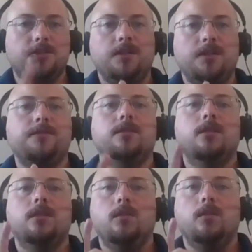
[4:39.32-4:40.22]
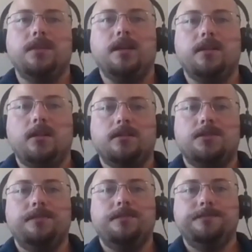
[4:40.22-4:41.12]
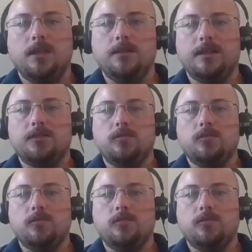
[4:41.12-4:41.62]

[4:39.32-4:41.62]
shift with technology in the last